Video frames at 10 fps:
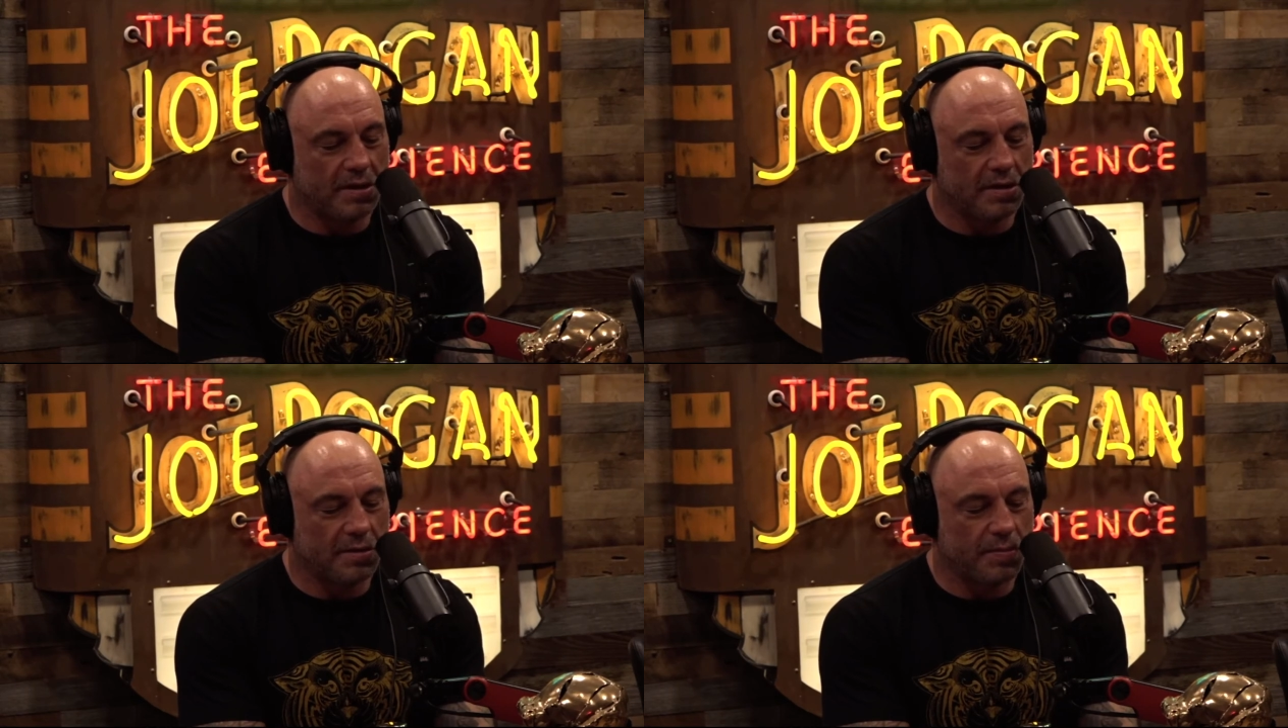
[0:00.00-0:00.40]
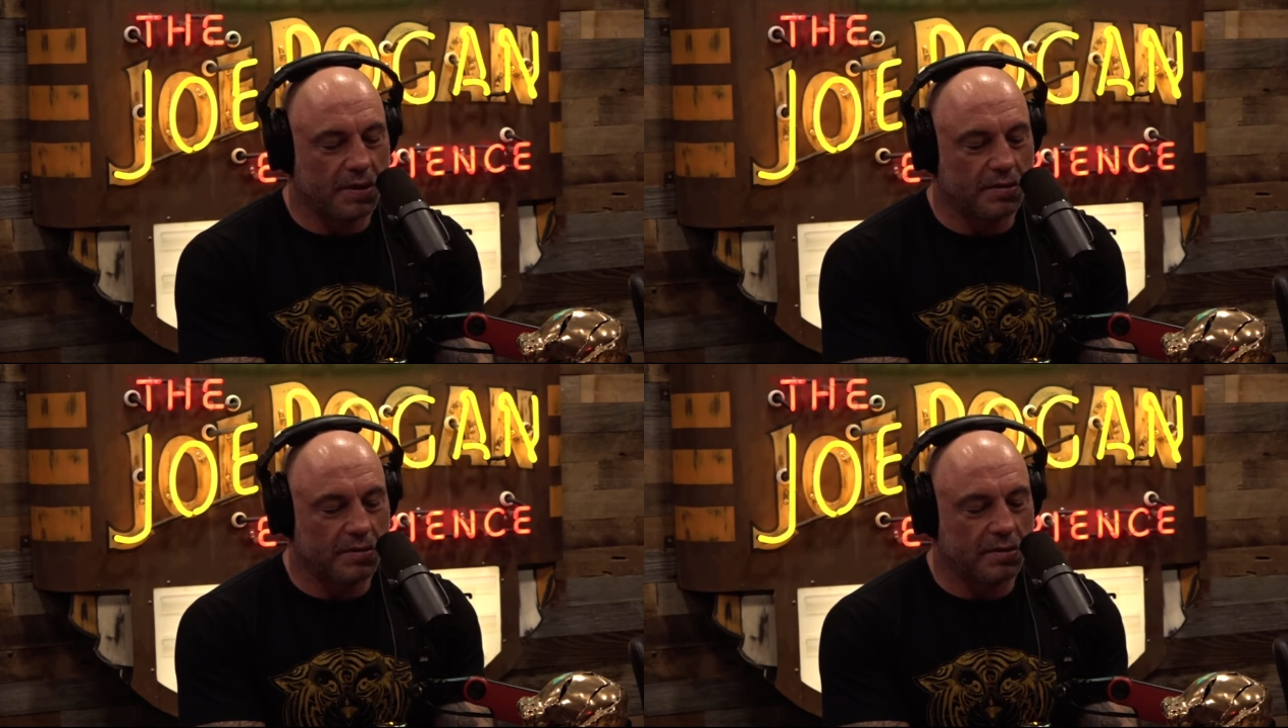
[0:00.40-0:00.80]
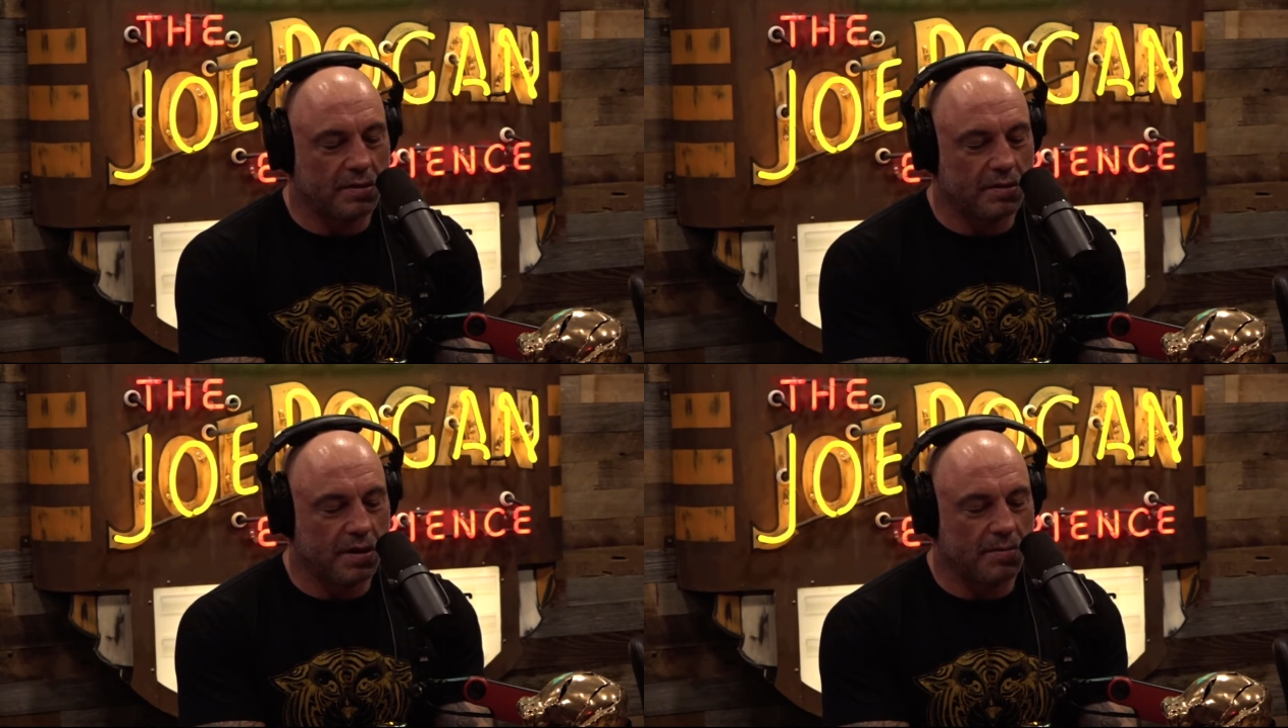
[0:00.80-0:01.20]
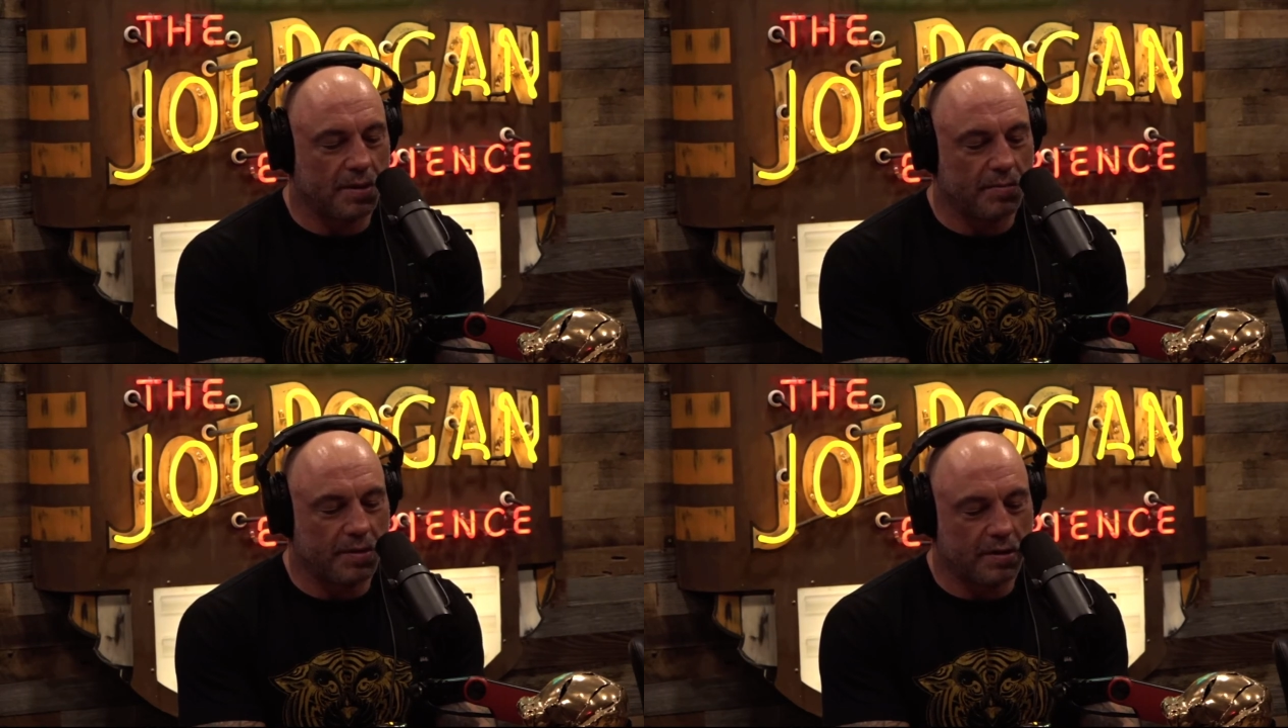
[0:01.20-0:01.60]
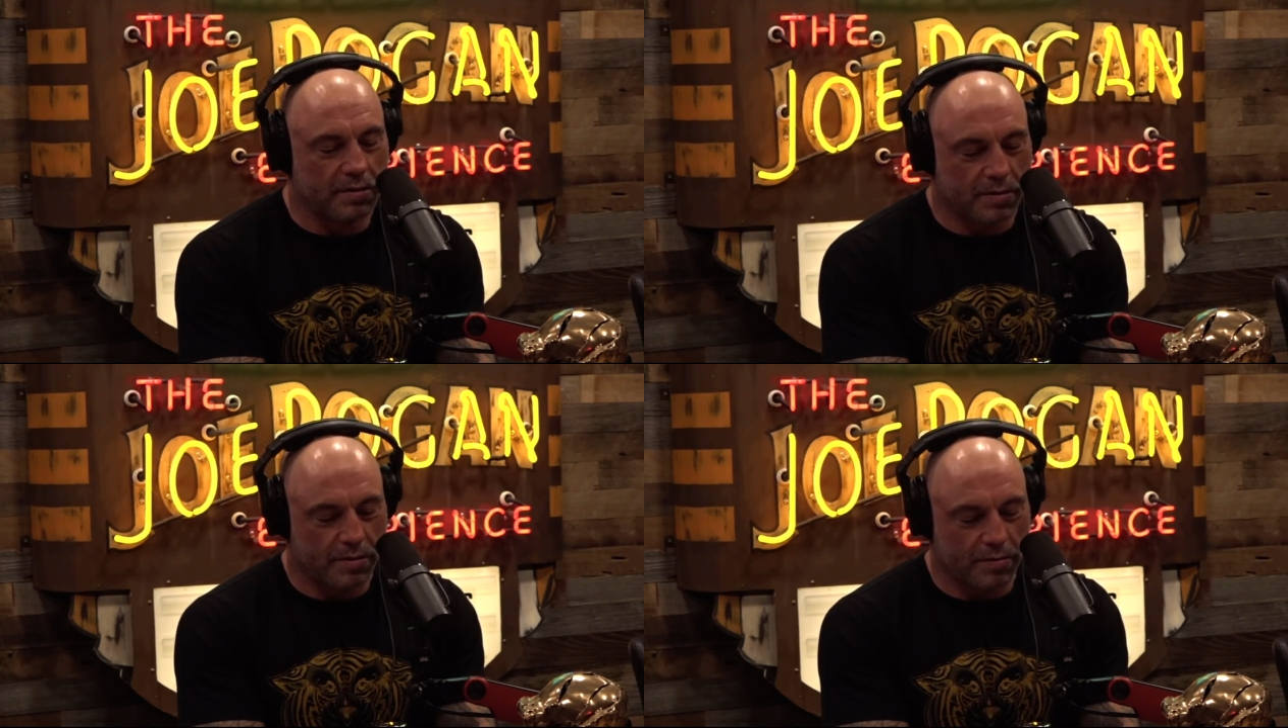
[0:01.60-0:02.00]
you these pictures that he sent me because
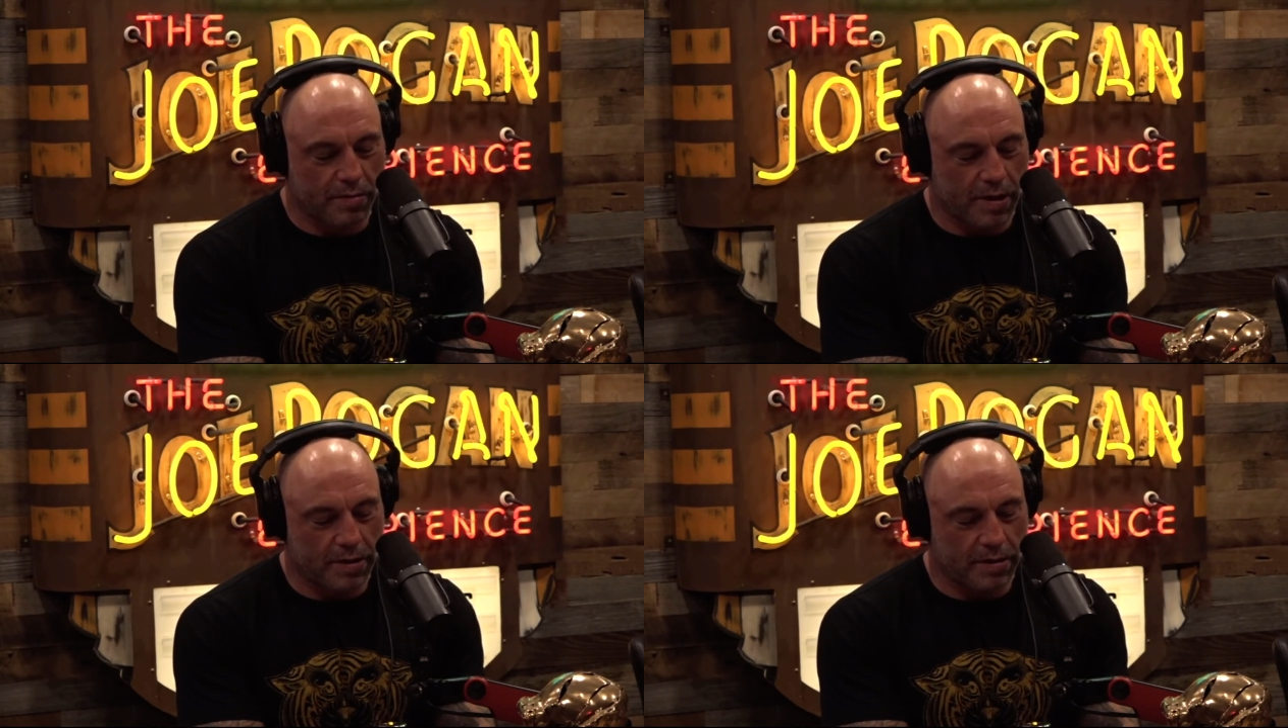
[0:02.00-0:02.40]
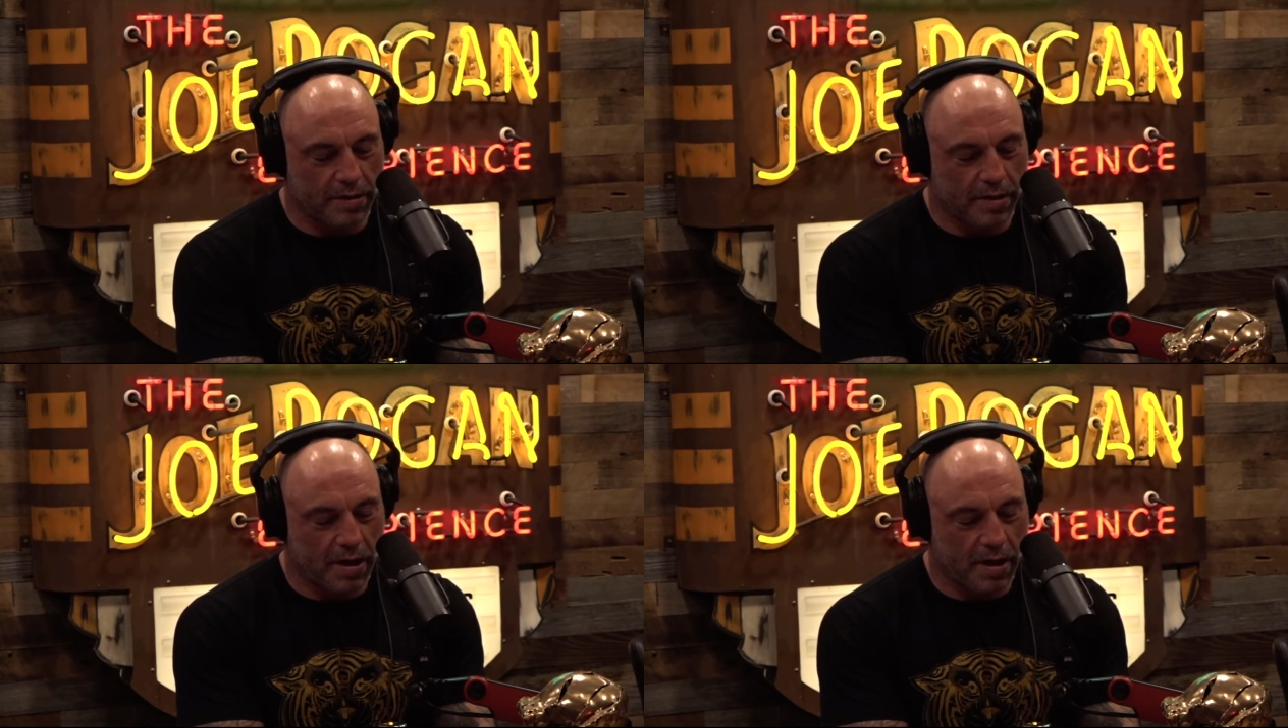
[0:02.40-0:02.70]
they're so crazy.